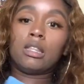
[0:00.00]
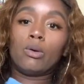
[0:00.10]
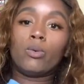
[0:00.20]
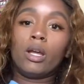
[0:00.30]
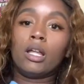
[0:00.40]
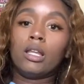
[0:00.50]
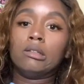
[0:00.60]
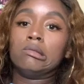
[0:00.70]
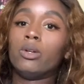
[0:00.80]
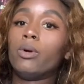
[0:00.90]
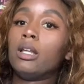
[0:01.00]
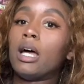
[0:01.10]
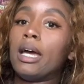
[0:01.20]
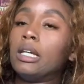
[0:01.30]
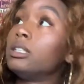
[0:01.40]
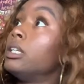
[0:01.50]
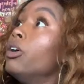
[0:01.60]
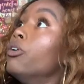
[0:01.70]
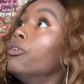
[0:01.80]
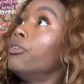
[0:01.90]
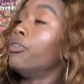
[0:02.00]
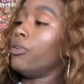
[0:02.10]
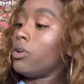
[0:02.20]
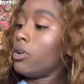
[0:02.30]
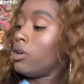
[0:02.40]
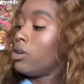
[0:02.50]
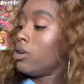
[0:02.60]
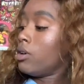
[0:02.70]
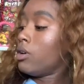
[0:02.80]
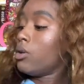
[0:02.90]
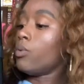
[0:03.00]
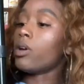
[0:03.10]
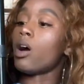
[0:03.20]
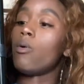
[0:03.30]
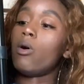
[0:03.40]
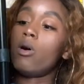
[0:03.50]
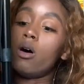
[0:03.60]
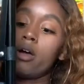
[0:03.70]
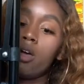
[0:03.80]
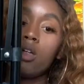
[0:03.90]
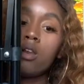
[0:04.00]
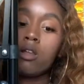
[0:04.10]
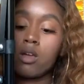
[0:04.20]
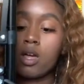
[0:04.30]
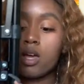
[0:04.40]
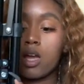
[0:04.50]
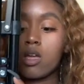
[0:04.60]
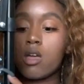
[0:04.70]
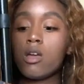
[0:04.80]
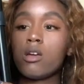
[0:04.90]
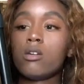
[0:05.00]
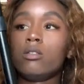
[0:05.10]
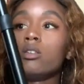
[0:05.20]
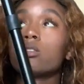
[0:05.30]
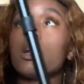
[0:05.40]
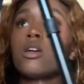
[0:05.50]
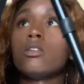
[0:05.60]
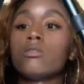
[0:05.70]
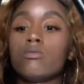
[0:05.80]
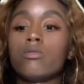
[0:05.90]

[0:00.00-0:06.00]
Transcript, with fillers: that the ring, the ring light itself would go on. I like it. It looks like it's